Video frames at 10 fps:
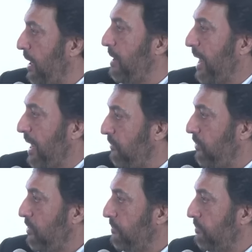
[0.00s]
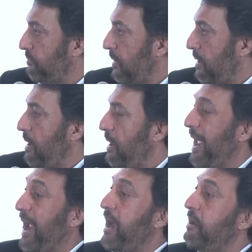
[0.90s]
in my view
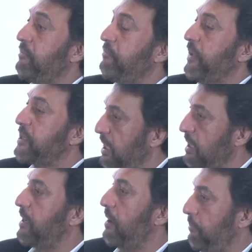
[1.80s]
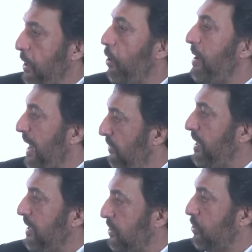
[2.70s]
and fixed income beyond
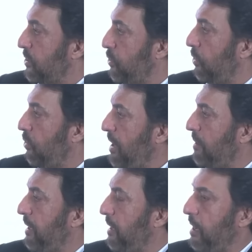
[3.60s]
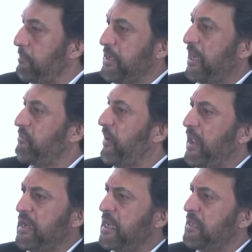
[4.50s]
fds is also good i mean in a bajaj
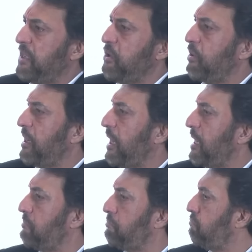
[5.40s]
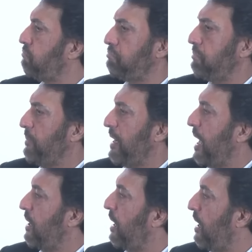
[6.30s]
finance i think you can get maybe
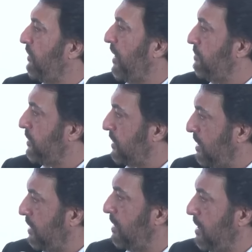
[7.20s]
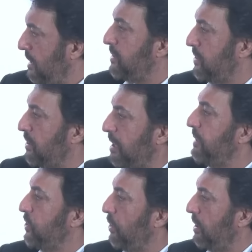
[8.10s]
9.5%, 10% in right. certain
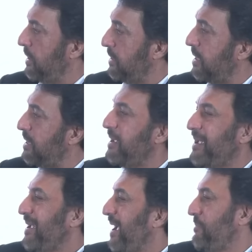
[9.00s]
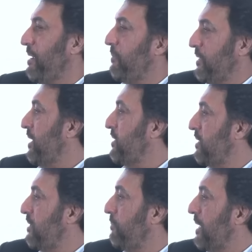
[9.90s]
maturities. I mean, Bajaj
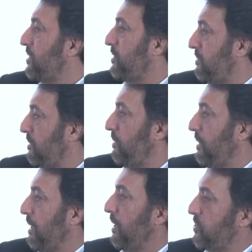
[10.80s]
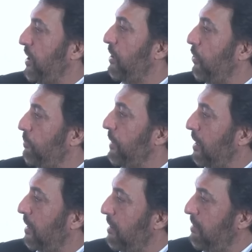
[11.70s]
is the best industrial group in
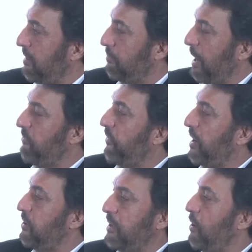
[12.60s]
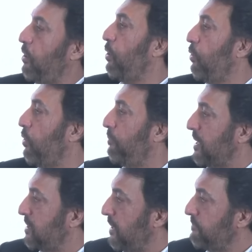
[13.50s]
the country by far. They're not going to go bust.